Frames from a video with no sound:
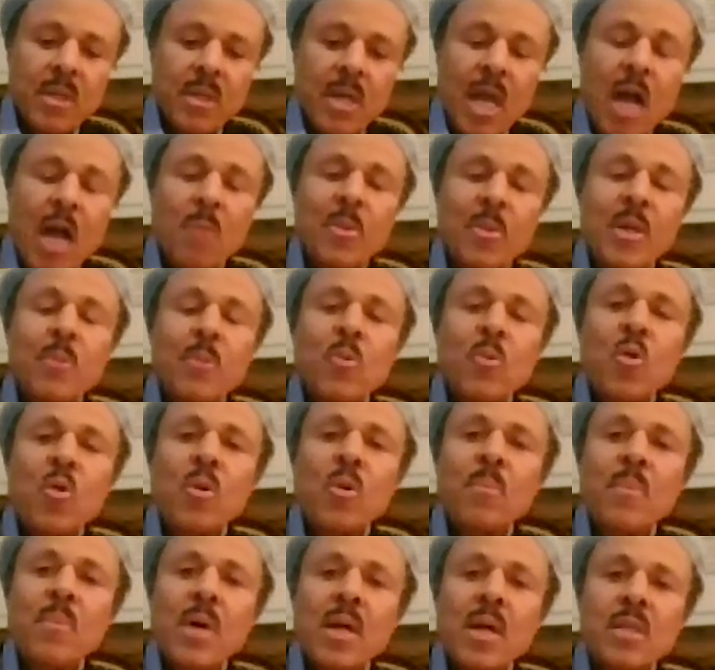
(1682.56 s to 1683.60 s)
How many more
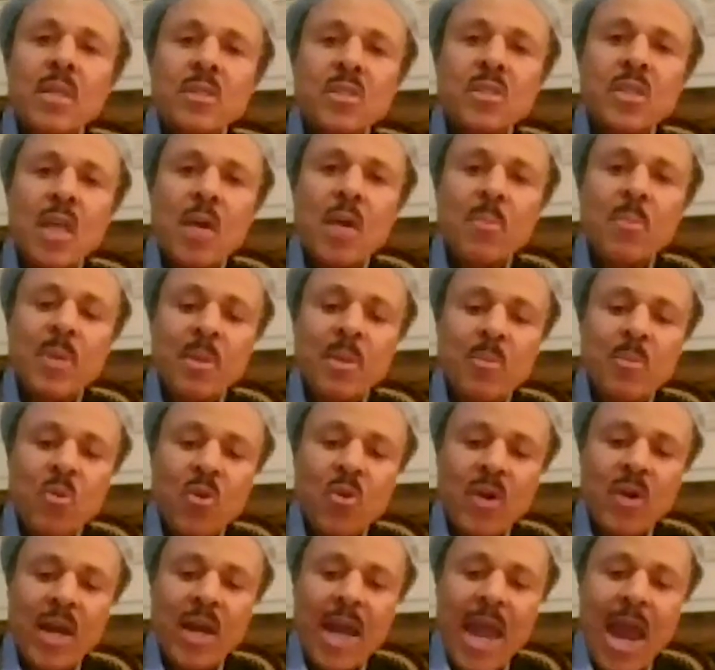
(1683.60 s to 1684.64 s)
months, how many
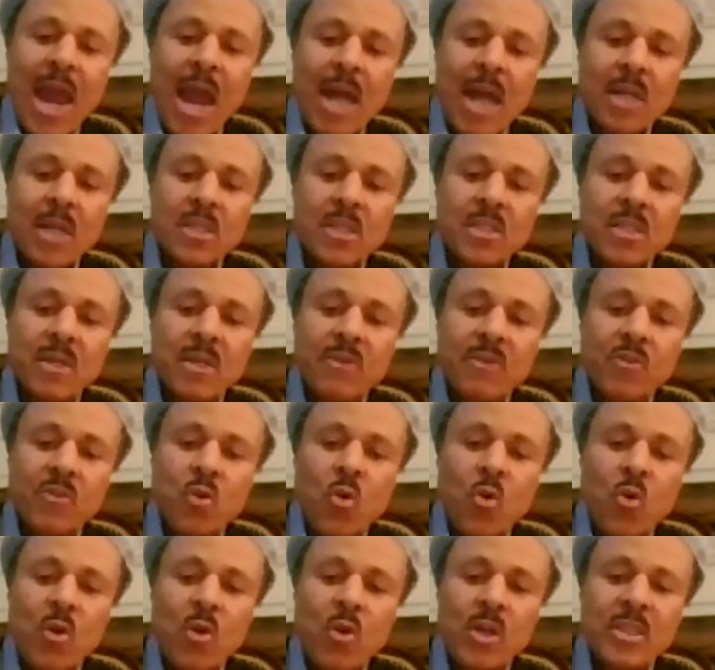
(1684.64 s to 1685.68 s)
more acts of
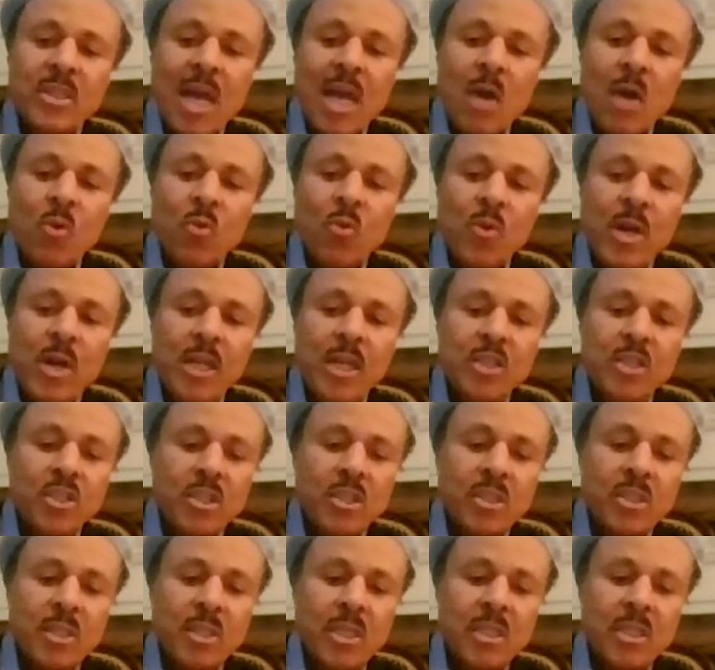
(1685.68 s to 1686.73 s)
Corey's
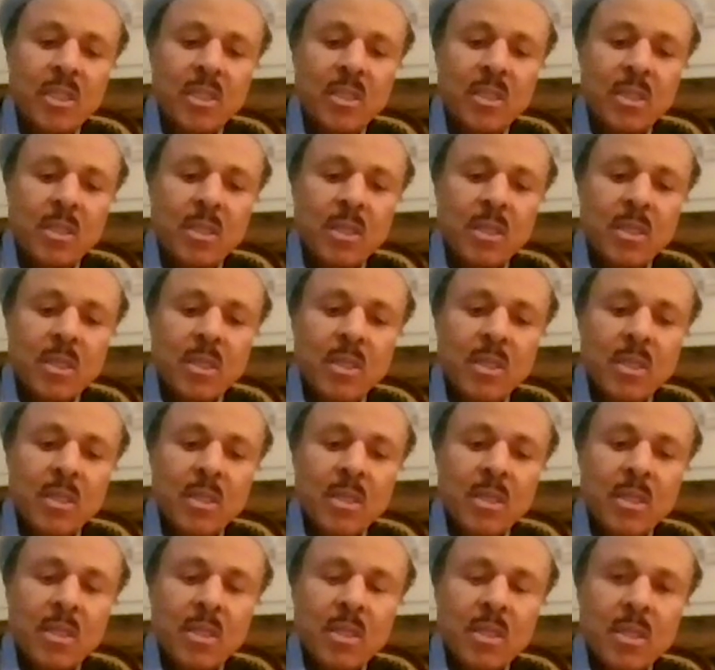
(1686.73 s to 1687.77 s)
outrageousness
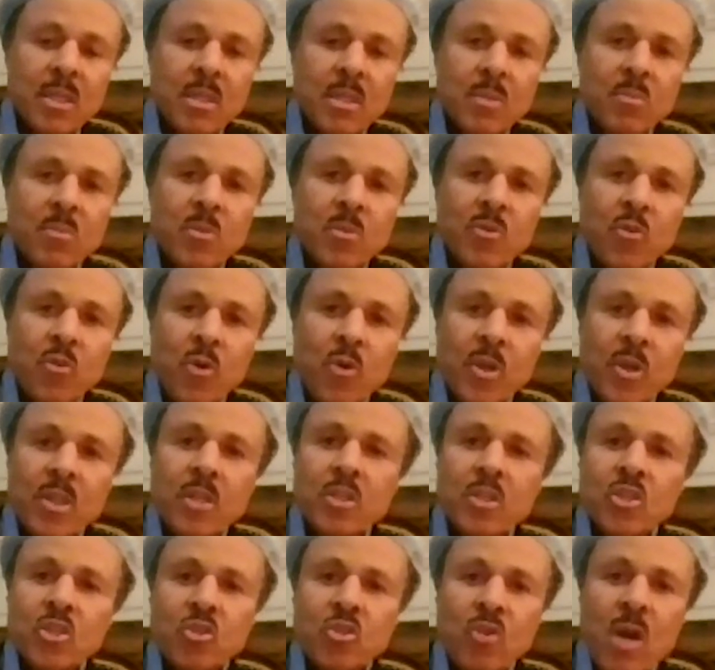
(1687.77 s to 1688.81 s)
before
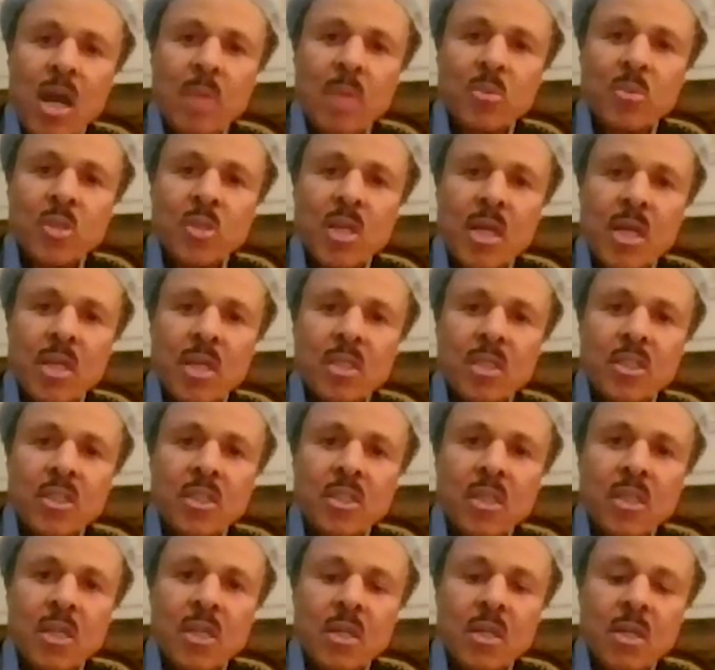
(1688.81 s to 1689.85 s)
this tribe
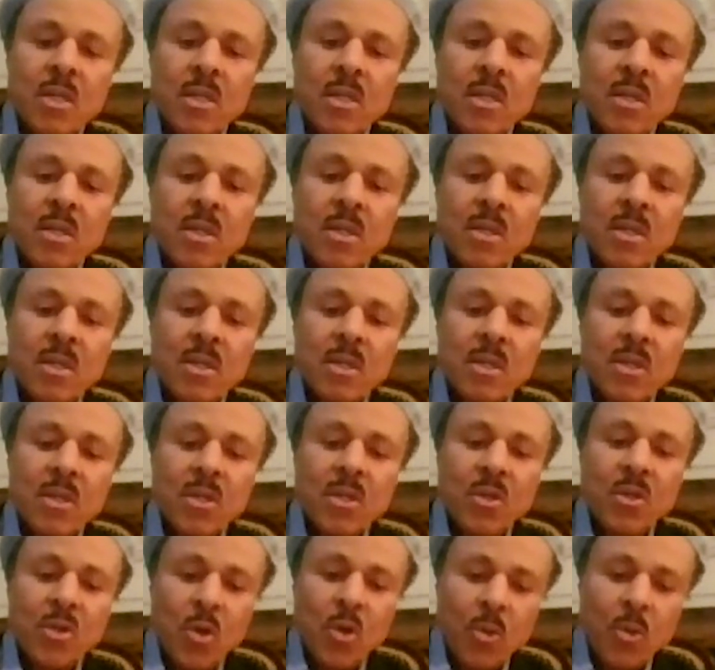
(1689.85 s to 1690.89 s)
says,
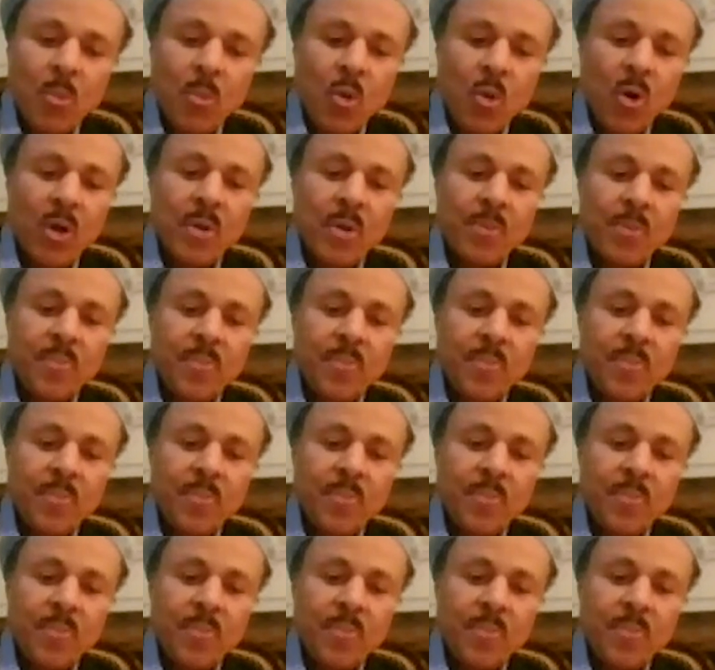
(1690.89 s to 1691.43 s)
no more?